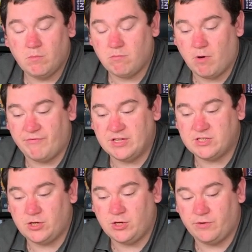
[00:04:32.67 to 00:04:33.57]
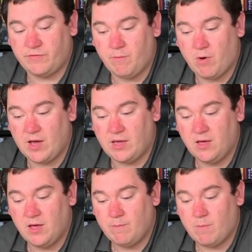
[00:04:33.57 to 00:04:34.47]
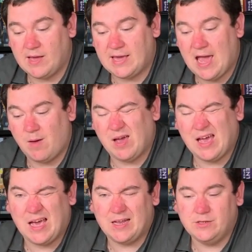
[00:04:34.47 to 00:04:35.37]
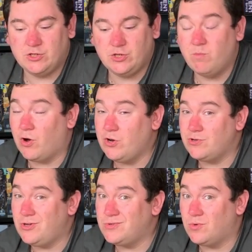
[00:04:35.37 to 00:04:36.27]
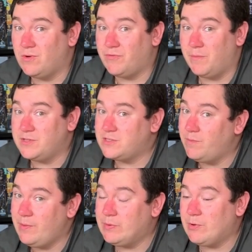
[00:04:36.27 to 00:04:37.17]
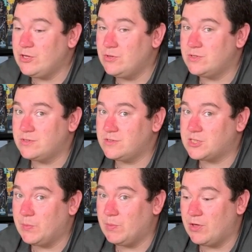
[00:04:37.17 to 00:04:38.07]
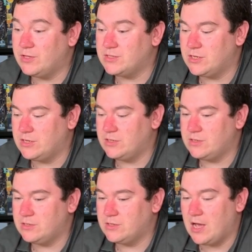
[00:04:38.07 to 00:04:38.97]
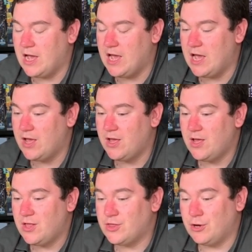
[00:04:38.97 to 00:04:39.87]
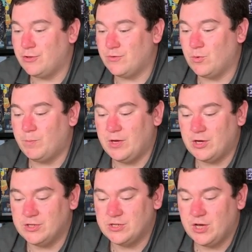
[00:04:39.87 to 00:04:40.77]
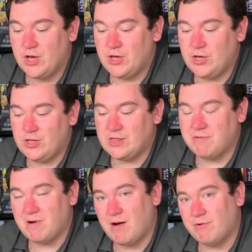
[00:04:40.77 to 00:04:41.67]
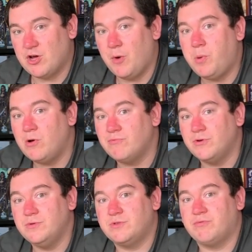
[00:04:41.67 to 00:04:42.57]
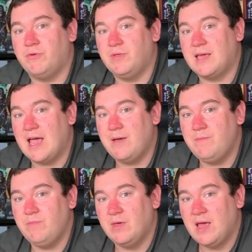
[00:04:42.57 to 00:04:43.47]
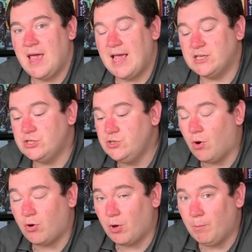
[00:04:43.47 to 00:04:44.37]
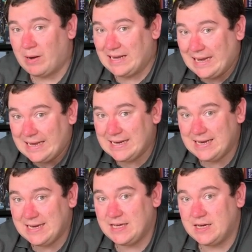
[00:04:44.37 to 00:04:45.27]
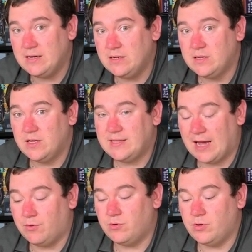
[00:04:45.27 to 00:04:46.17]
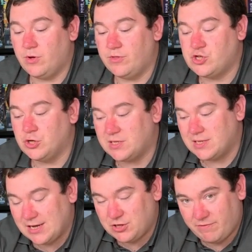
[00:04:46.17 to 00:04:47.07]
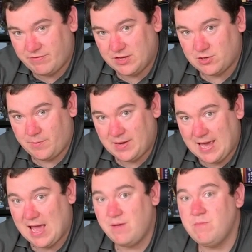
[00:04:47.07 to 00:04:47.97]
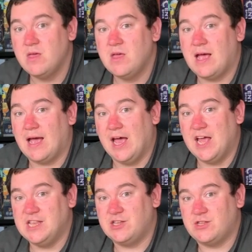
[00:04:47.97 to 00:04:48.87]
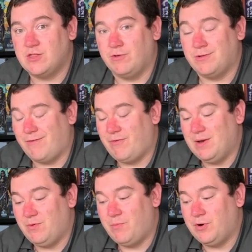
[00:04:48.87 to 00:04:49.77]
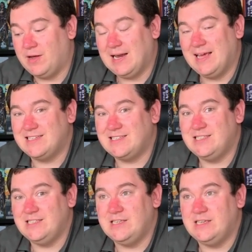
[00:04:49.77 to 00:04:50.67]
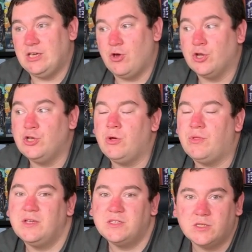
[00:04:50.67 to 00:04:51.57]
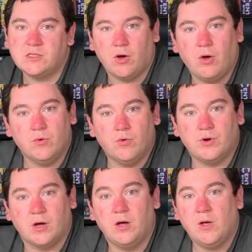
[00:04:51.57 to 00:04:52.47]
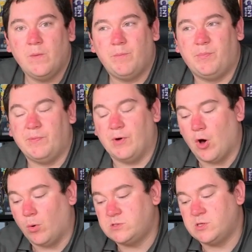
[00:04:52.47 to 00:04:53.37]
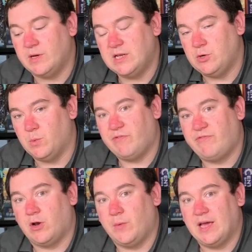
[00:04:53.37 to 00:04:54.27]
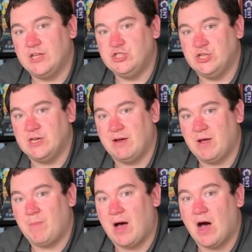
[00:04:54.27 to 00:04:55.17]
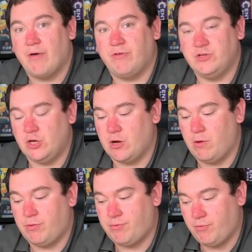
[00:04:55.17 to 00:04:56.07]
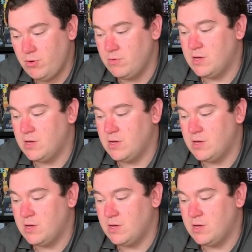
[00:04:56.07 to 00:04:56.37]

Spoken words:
of this to use for my game, and you might not use all of them, and some people might use some others than others would, because there are a couple of routes through the game. It's not completely linear. Now, due to the nature of this type of game, and those that are familiar with point and clicks, you can do things in a certain order, but ultimately you are following a generic path as you go through.